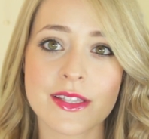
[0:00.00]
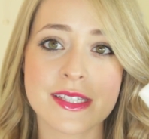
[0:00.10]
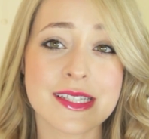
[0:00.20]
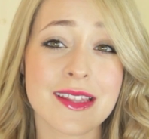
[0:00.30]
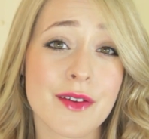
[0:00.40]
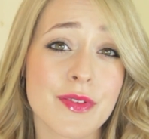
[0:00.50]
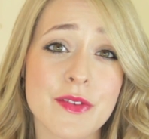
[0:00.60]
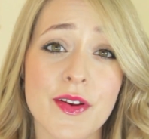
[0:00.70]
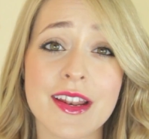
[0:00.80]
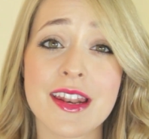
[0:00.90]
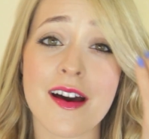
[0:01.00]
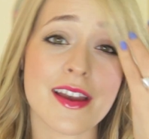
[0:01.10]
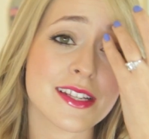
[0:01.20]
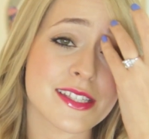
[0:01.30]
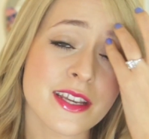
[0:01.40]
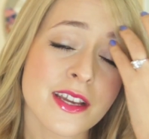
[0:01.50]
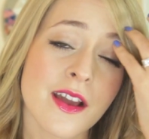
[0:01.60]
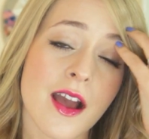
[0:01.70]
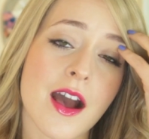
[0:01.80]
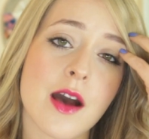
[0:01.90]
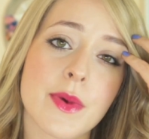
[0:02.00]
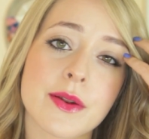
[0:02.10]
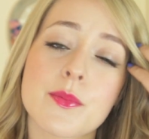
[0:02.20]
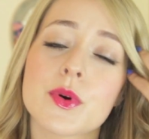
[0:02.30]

This is lovely, very light and